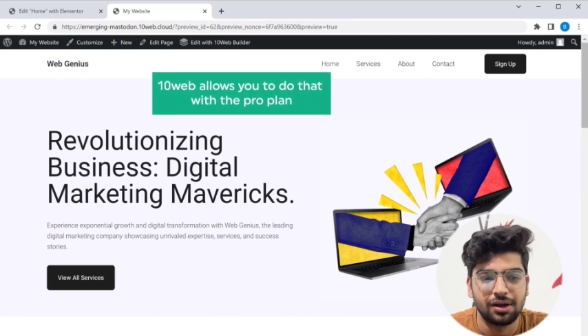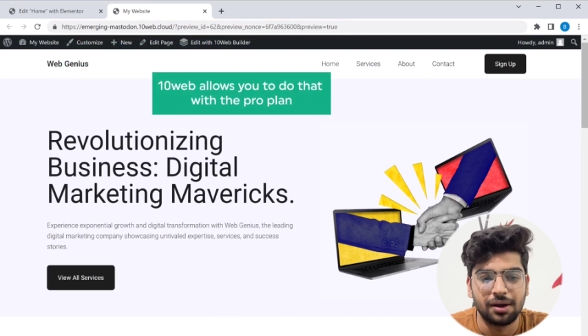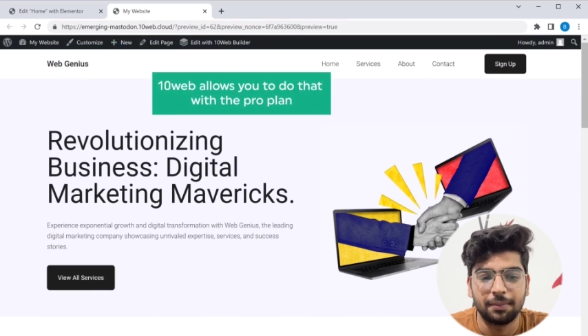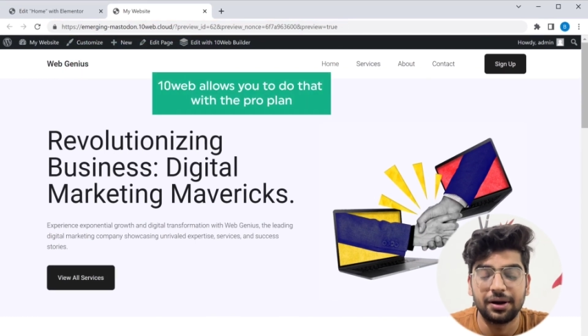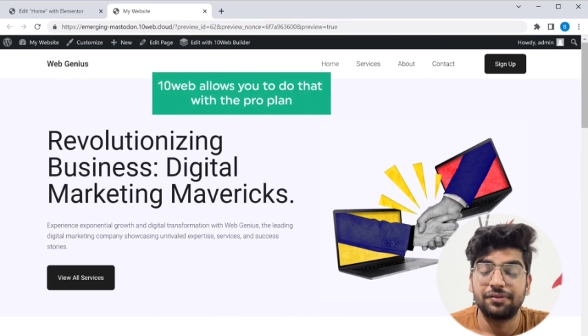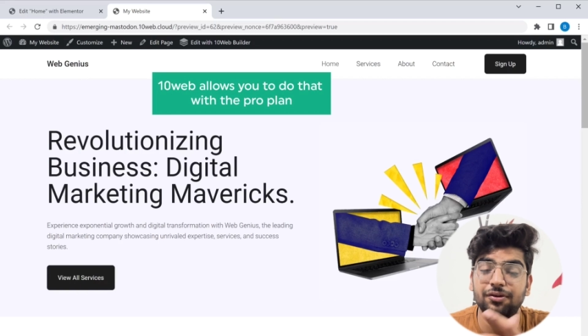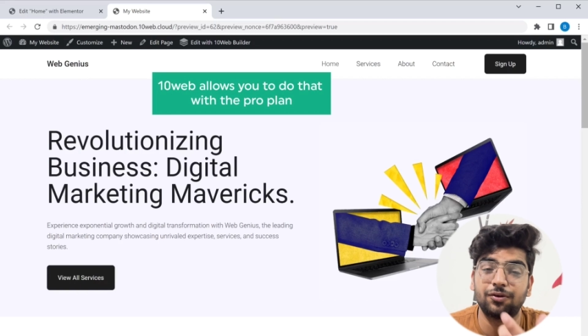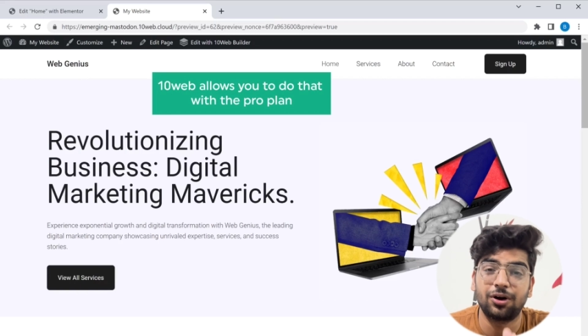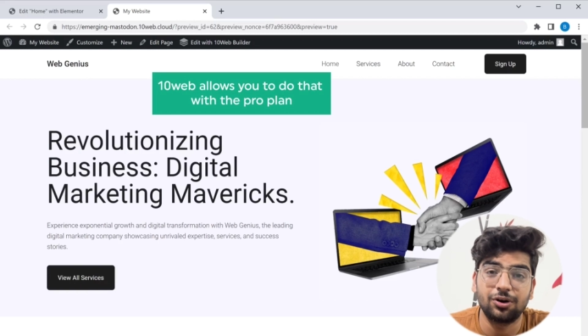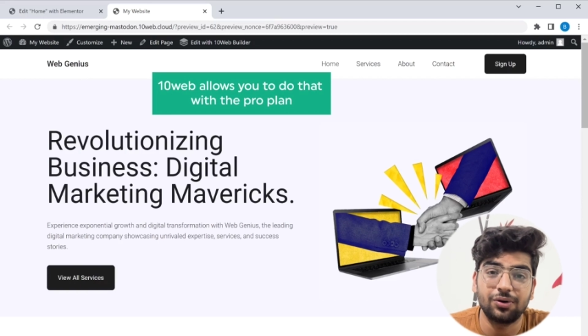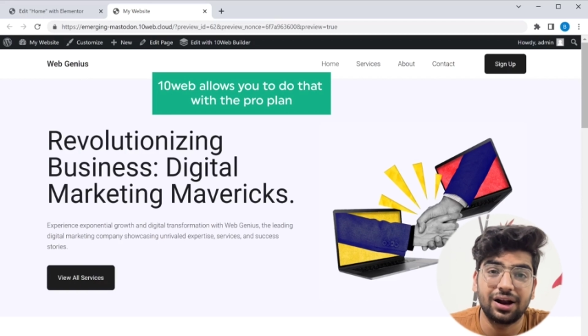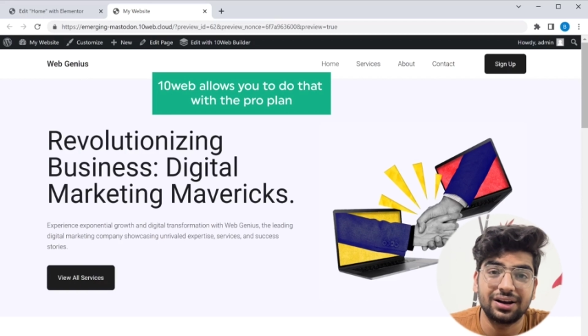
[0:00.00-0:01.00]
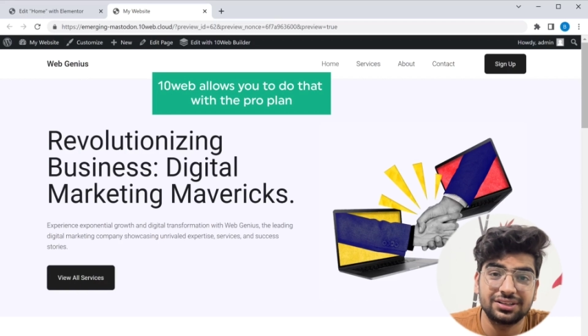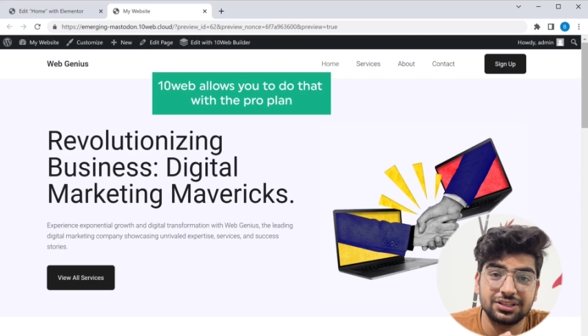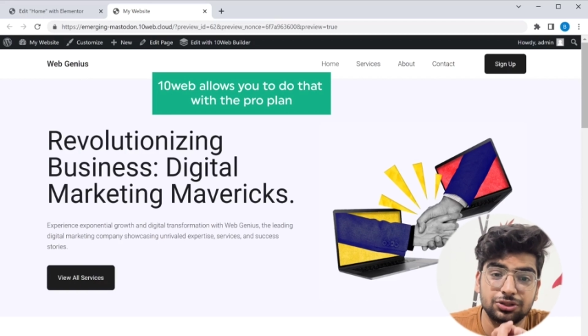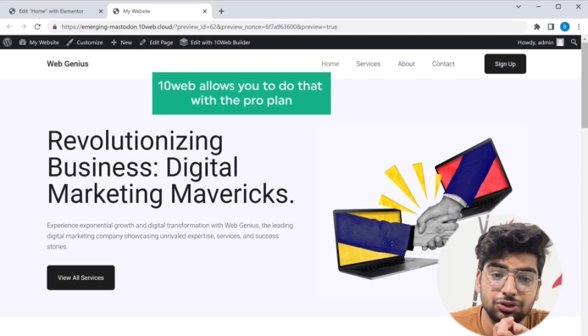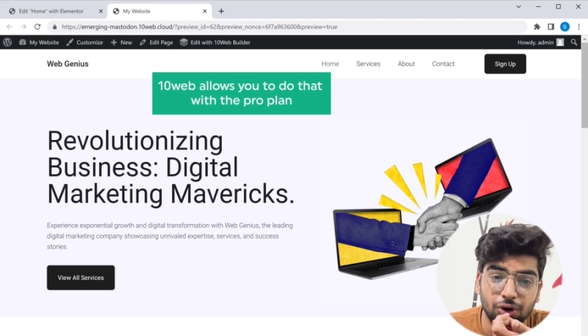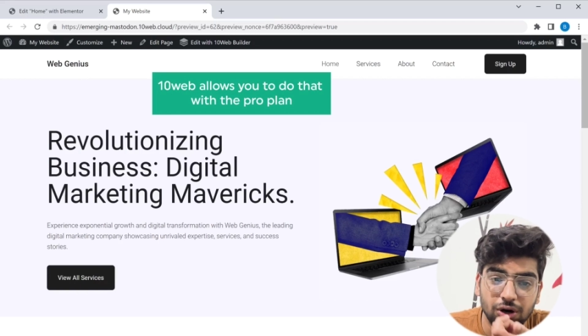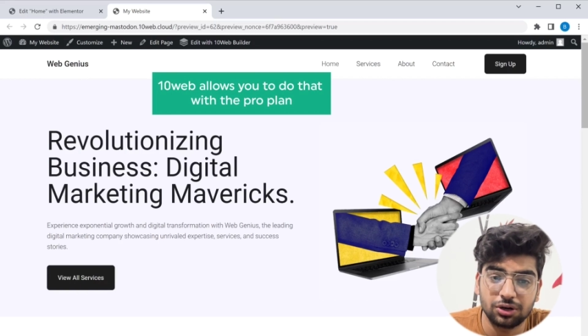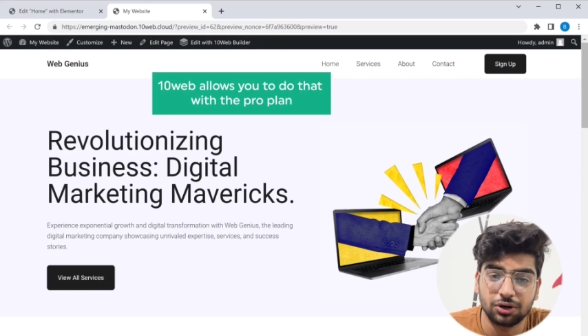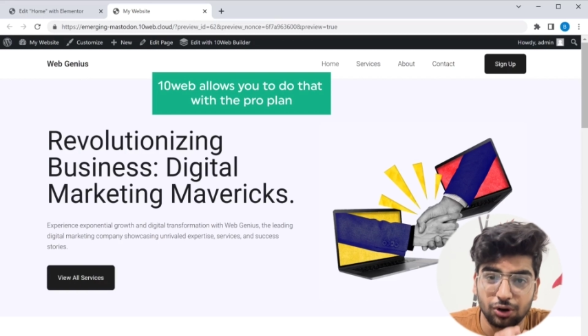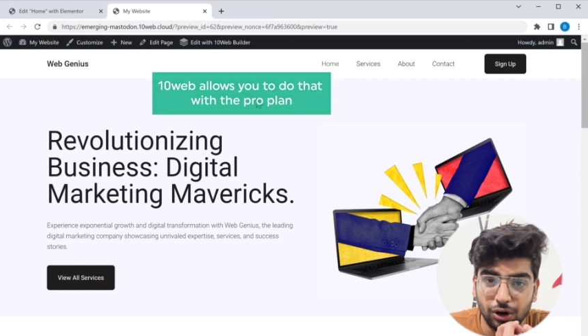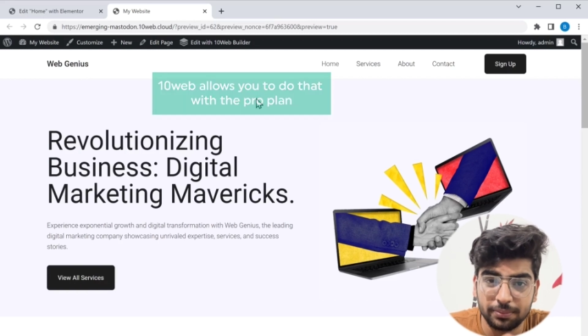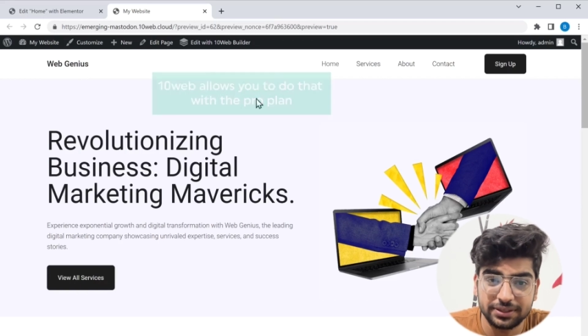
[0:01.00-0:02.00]
But if you want to add this
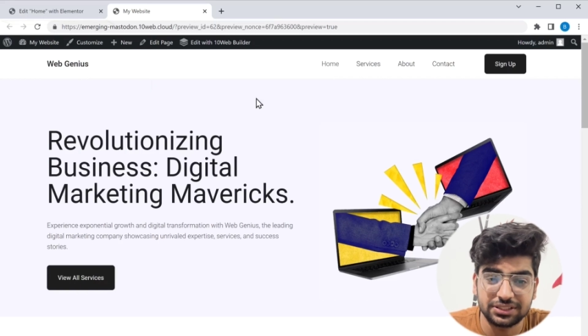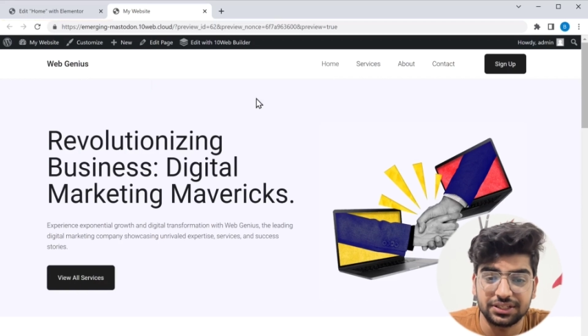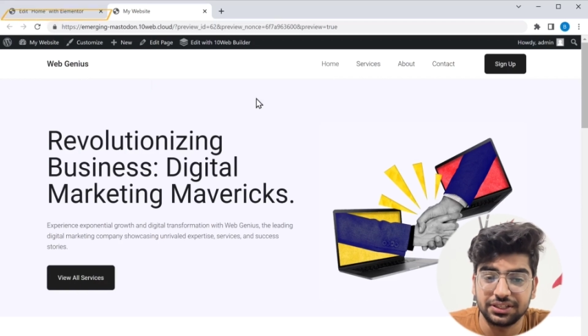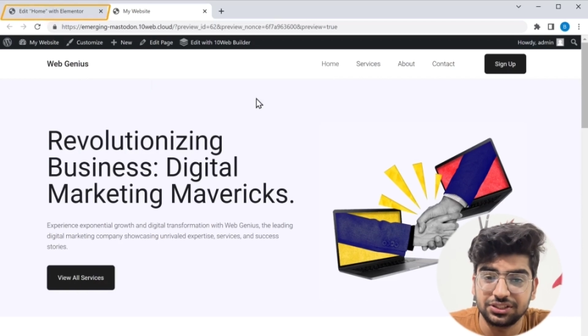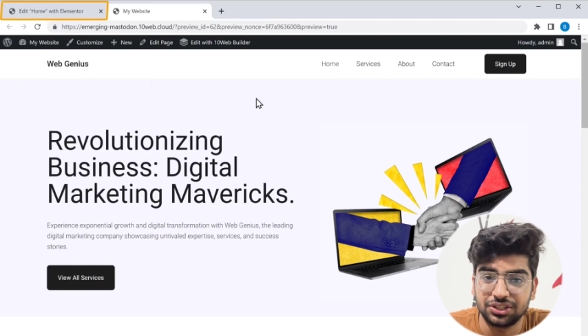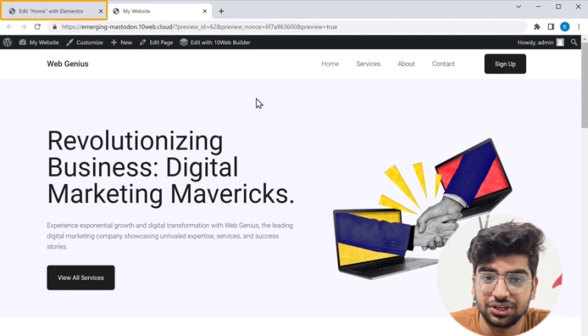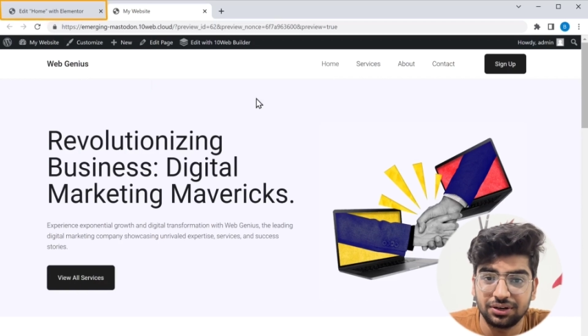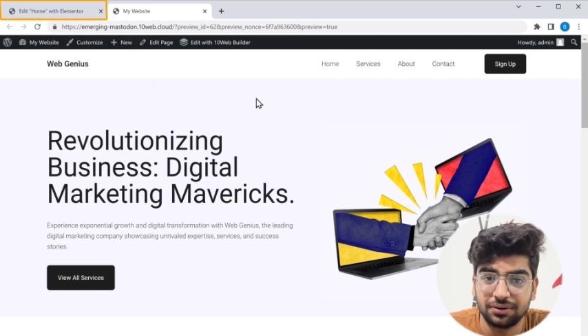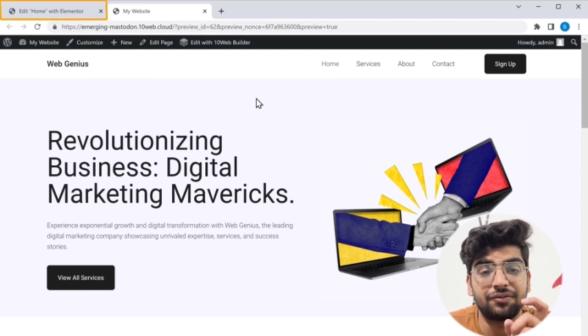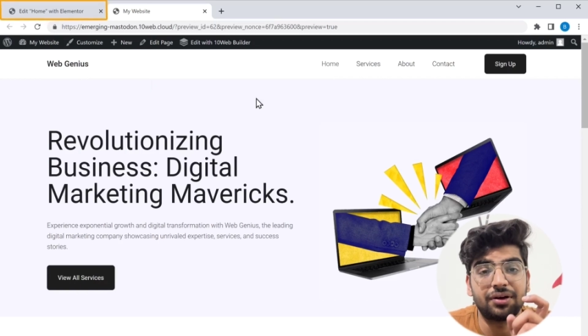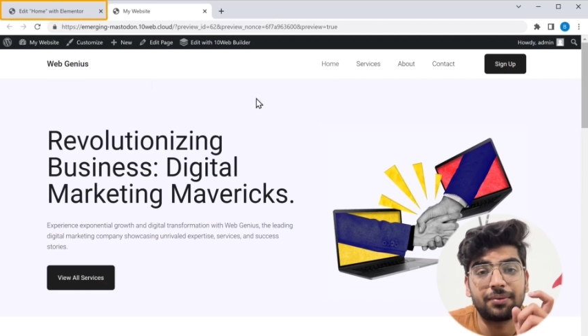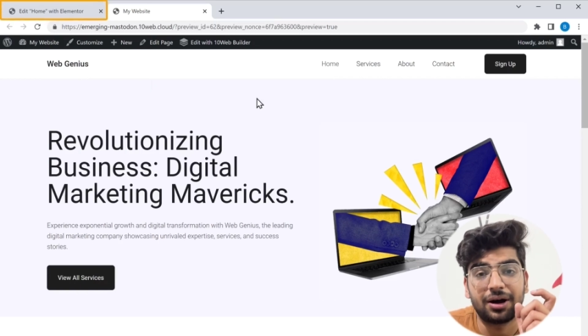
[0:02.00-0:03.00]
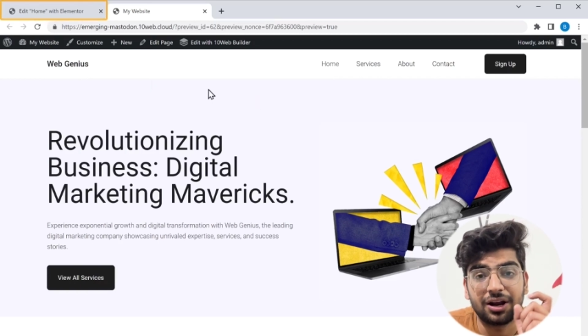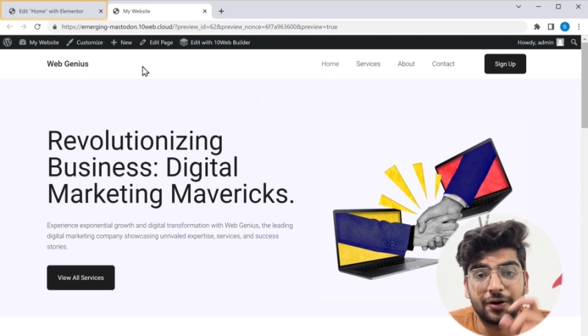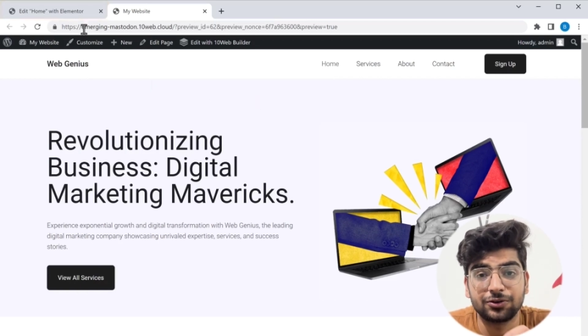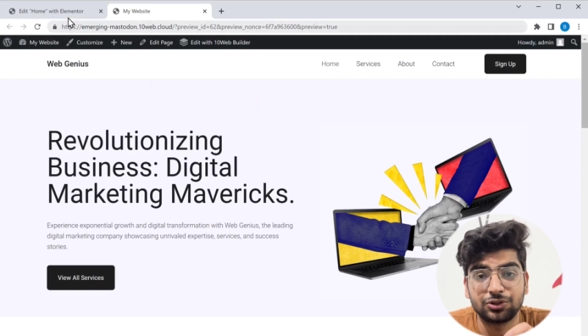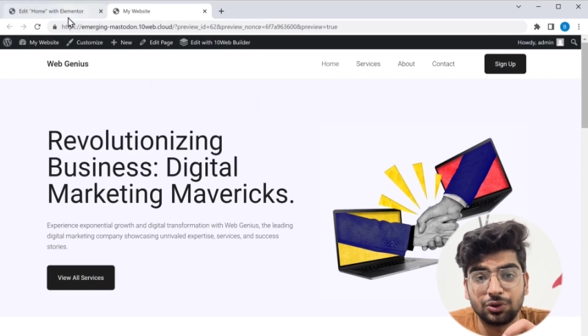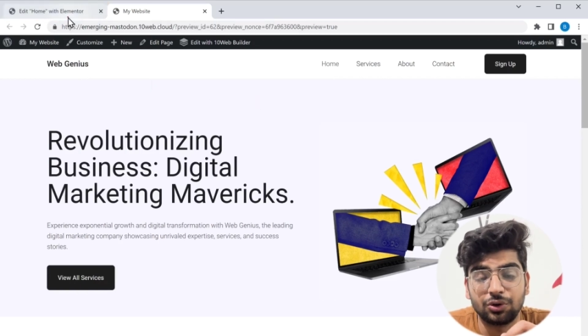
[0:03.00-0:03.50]
.com extension, 10web allows you